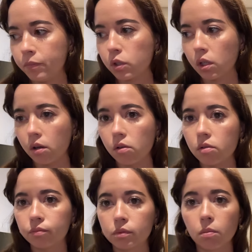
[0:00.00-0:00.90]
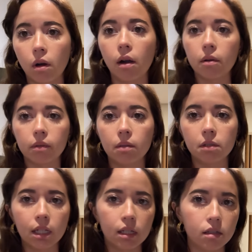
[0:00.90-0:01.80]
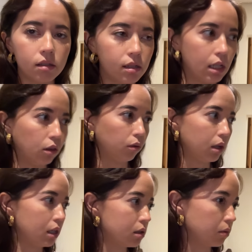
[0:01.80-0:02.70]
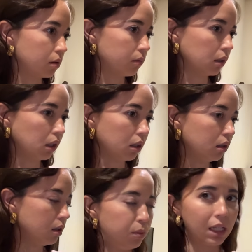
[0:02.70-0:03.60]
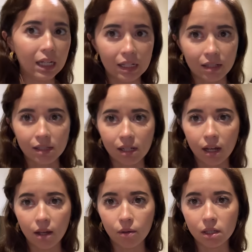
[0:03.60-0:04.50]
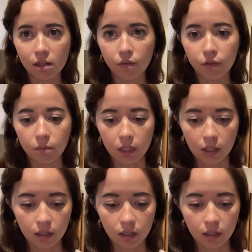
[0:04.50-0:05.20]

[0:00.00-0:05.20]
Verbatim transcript: So tomorrow it really begins. Day three is when it really begins. We start filming.